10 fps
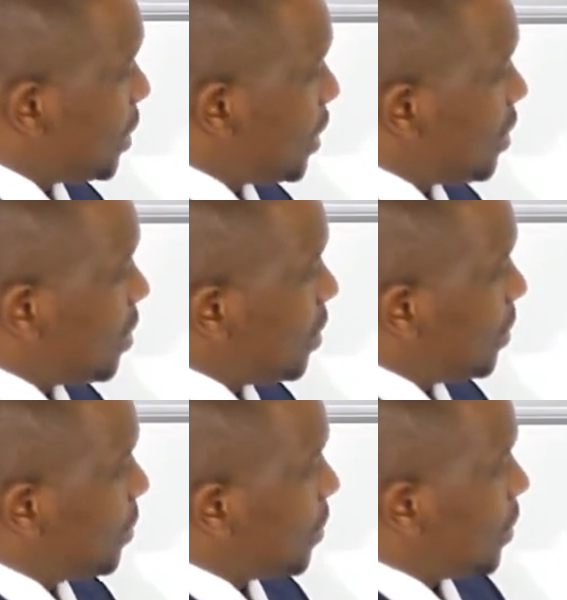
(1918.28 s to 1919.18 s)
here
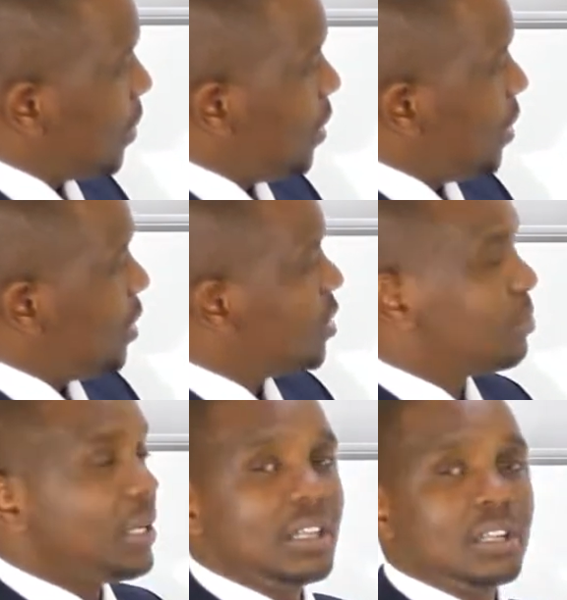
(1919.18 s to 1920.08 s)
is
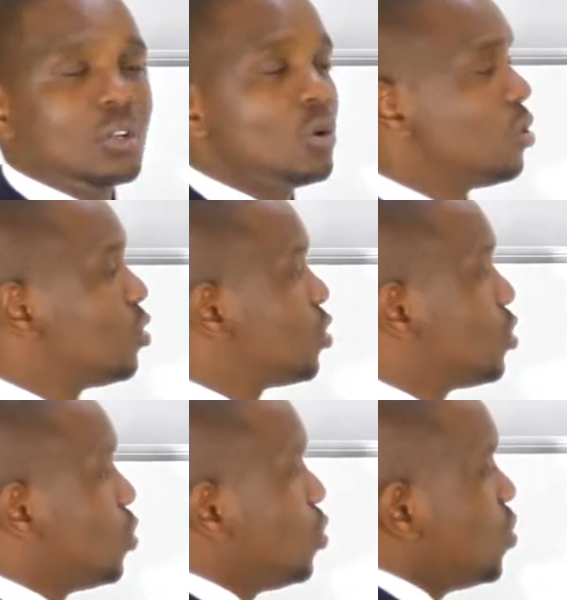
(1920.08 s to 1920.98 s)
money that goes
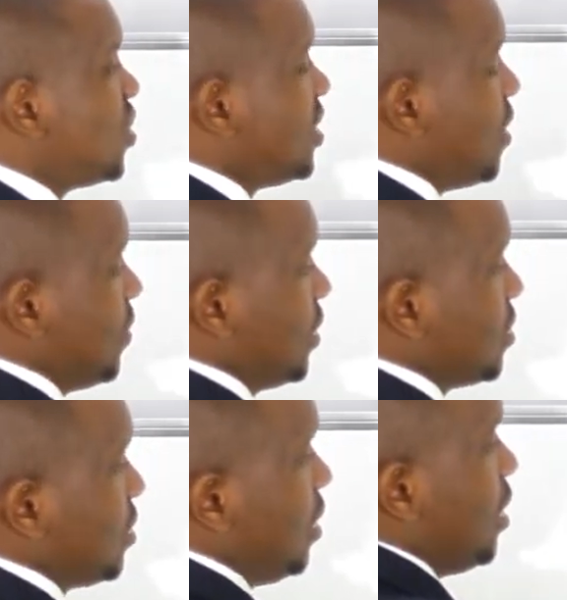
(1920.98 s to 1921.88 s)
to savings.